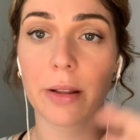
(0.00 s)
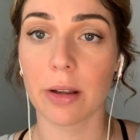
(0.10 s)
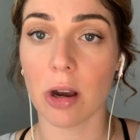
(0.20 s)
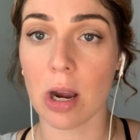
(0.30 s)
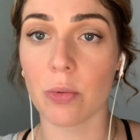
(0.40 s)

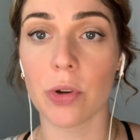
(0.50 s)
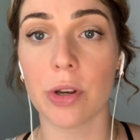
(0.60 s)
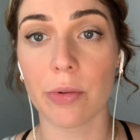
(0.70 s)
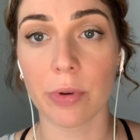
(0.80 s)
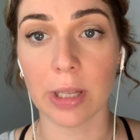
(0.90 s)
i would
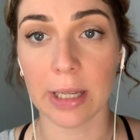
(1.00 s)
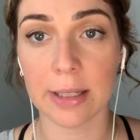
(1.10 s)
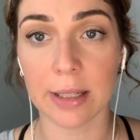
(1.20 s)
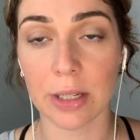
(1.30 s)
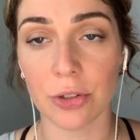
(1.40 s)
release
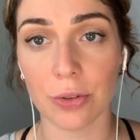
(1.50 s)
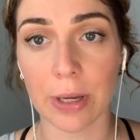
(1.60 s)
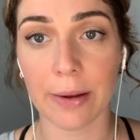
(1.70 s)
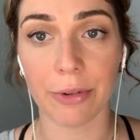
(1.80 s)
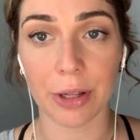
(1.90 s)
an issue
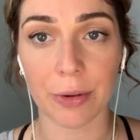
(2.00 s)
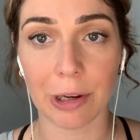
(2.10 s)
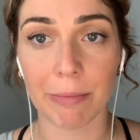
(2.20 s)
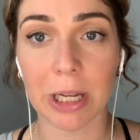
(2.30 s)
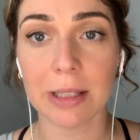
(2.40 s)
every three
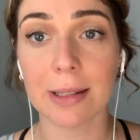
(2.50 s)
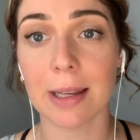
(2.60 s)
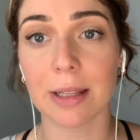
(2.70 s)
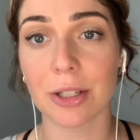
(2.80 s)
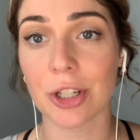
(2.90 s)
months and
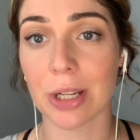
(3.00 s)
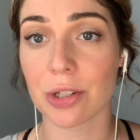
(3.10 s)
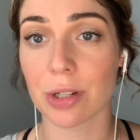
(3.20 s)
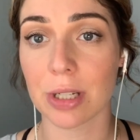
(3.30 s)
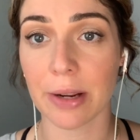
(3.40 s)
then changed
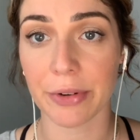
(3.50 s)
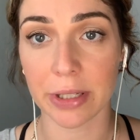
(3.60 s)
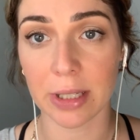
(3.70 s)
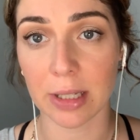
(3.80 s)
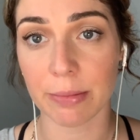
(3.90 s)
it to every
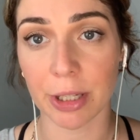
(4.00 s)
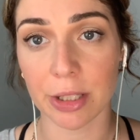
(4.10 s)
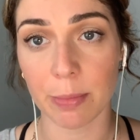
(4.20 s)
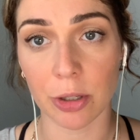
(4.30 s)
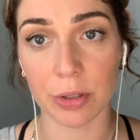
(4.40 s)
six months
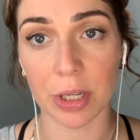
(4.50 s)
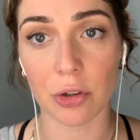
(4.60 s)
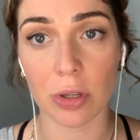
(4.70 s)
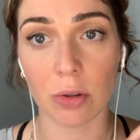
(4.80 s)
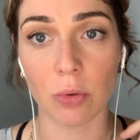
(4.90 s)
because i
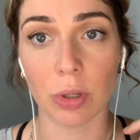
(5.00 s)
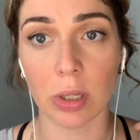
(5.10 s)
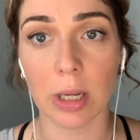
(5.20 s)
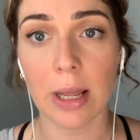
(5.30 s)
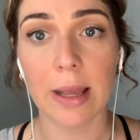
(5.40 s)
just couldn't
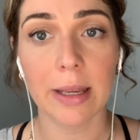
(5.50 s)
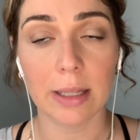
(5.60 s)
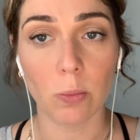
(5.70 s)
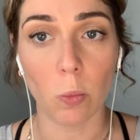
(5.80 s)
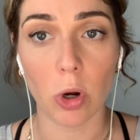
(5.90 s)

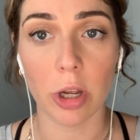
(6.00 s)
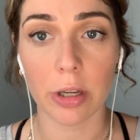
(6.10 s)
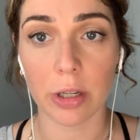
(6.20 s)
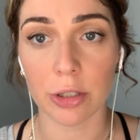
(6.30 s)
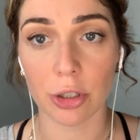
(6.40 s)
work
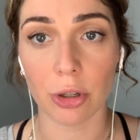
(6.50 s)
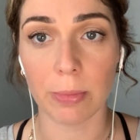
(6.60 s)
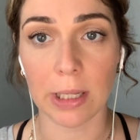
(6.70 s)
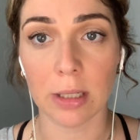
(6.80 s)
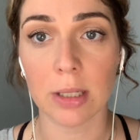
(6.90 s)

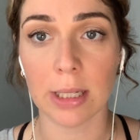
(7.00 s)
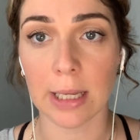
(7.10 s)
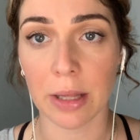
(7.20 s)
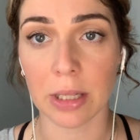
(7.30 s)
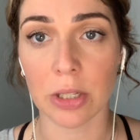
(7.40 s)
Adobe to
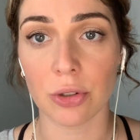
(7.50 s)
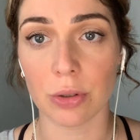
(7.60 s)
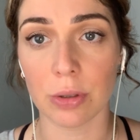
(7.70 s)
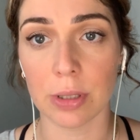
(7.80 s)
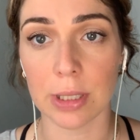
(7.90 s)
get the
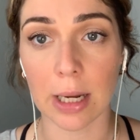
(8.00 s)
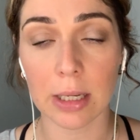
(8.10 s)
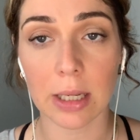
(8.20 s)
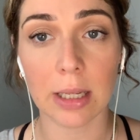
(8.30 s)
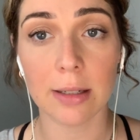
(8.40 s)
issues
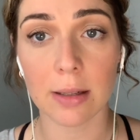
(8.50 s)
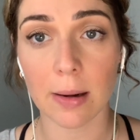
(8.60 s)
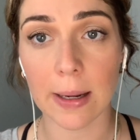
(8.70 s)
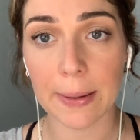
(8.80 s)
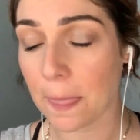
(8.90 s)
done in
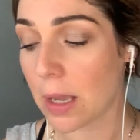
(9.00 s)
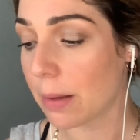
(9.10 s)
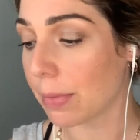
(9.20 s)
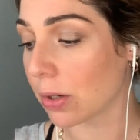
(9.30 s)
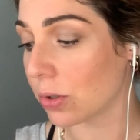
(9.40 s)
time
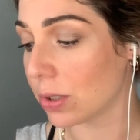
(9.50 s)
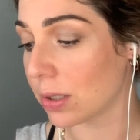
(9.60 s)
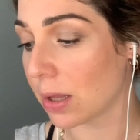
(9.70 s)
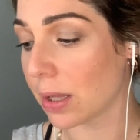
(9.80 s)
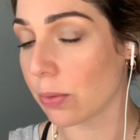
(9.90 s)
because
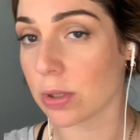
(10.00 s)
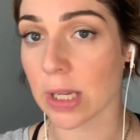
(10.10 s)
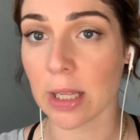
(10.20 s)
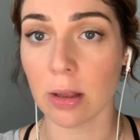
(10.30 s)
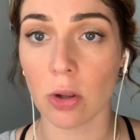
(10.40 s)
there was
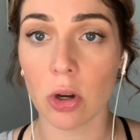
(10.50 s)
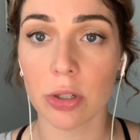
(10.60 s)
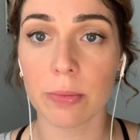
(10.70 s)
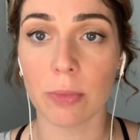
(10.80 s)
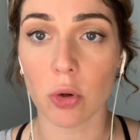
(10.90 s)
a lot
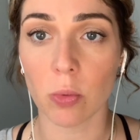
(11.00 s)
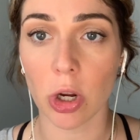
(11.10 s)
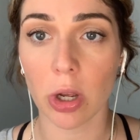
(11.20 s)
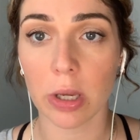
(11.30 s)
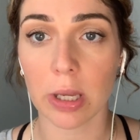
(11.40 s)
more
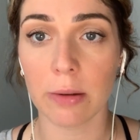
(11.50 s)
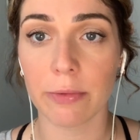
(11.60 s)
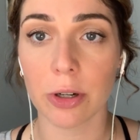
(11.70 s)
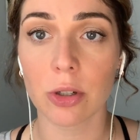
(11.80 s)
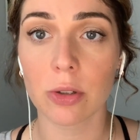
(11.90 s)
work
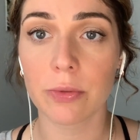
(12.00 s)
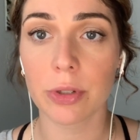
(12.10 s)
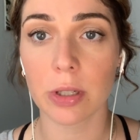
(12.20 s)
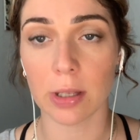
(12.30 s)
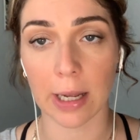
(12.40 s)
involved,
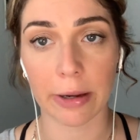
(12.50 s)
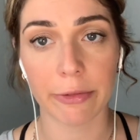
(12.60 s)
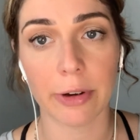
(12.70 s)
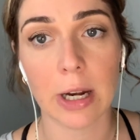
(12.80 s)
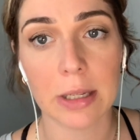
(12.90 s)
like
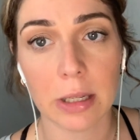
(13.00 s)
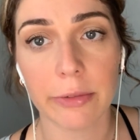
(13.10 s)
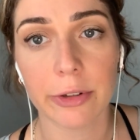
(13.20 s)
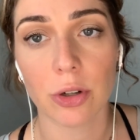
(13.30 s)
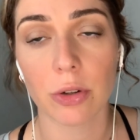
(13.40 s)
finding
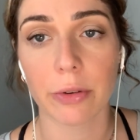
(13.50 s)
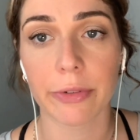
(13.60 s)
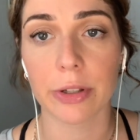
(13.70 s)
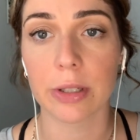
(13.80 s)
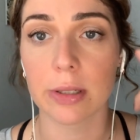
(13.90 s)

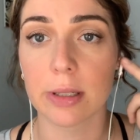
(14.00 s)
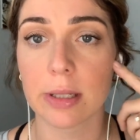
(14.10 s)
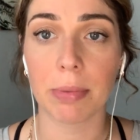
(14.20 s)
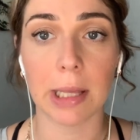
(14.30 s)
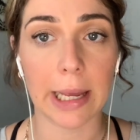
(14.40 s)
photographers,
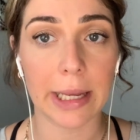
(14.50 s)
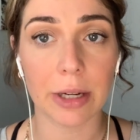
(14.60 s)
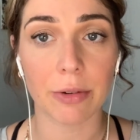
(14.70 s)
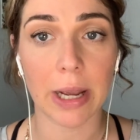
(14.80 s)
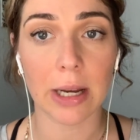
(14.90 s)
playing
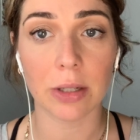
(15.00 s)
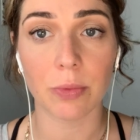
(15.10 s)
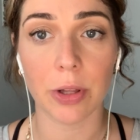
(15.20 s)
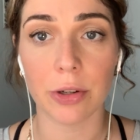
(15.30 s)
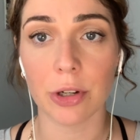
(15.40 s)
around
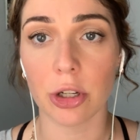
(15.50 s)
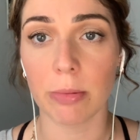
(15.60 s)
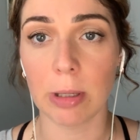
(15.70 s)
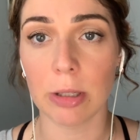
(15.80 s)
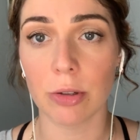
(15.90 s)
with
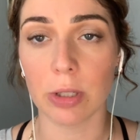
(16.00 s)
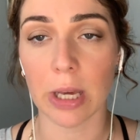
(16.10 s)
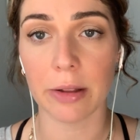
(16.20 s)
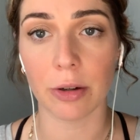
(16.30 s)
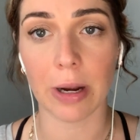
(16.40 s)
Adobe to
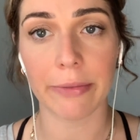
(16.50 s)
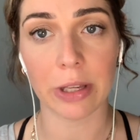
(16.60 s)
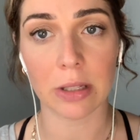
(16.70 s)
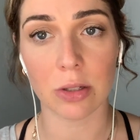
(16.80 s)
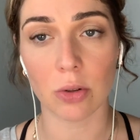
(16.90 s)
get the
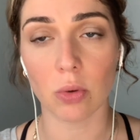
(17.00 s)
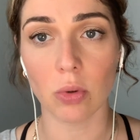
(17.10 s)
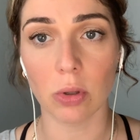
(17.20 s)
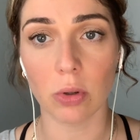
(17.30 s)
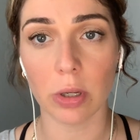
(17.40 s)
graphics to all
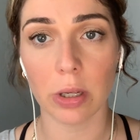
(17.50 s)
look